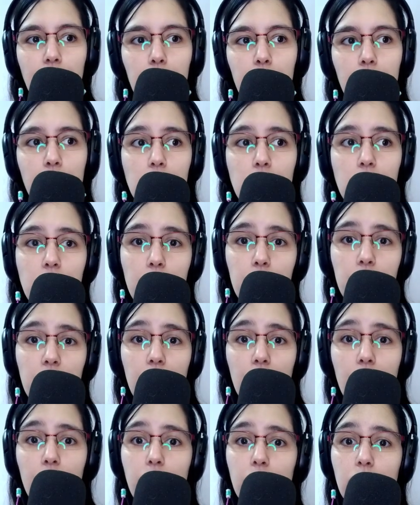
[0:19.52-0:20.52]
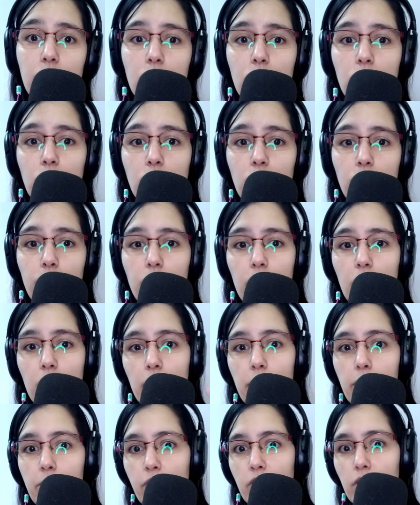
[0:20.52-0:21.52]
because I believe it's going to be
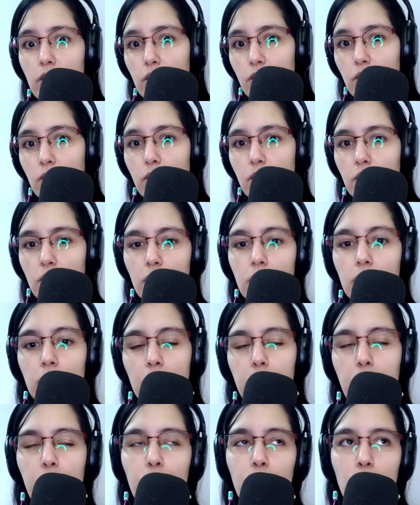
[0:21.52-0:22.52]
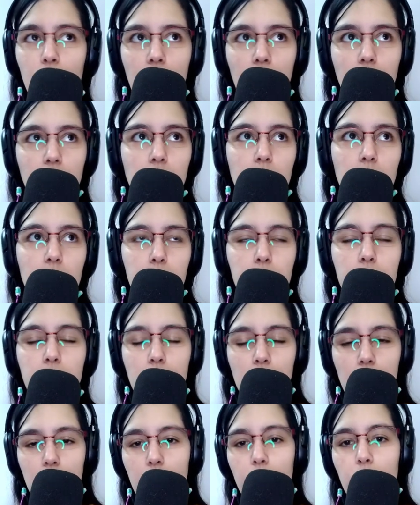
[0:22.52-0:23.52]
helpful to some of you guys,
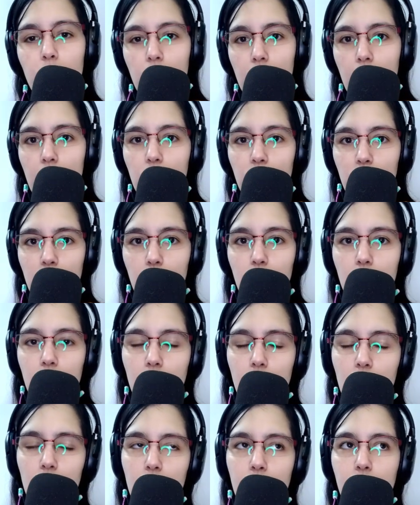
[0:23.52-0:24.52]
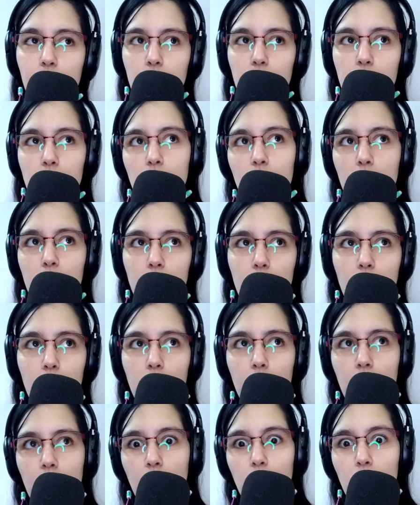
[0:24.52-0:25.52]
especially if you like recording covers or
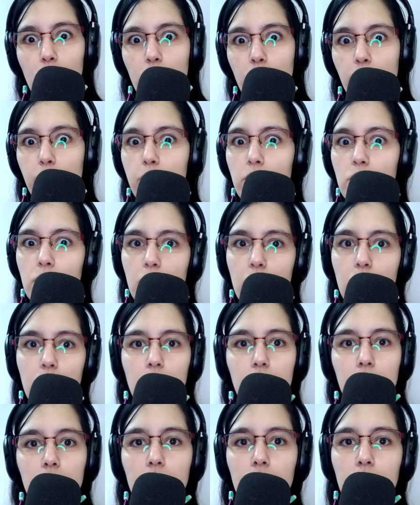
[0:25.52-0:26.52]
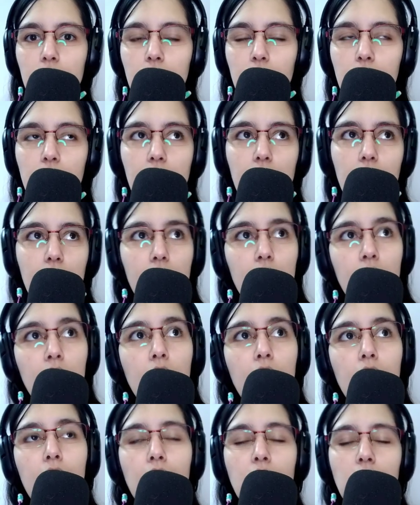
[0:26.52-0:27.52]
recording your own music and stuff like that.
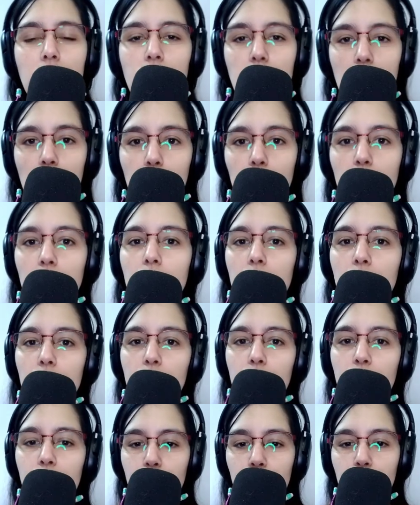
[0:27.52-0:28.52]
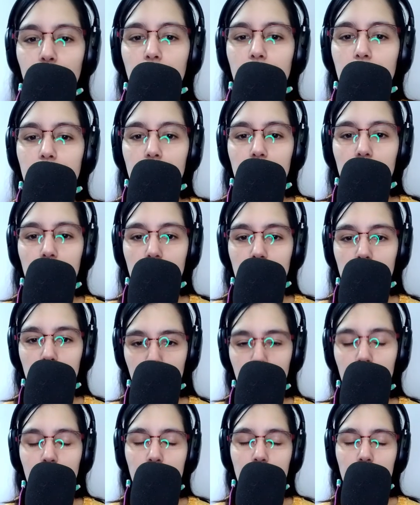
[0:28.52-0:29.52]
So, first things
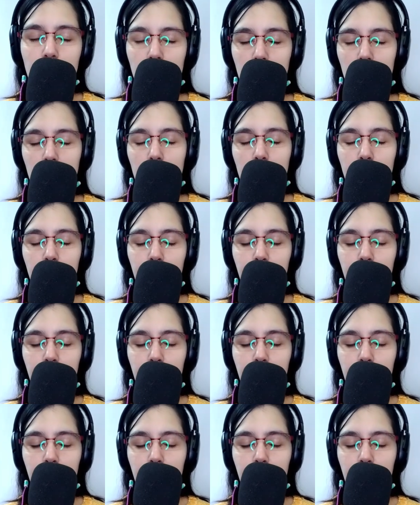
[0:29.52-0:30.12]
first,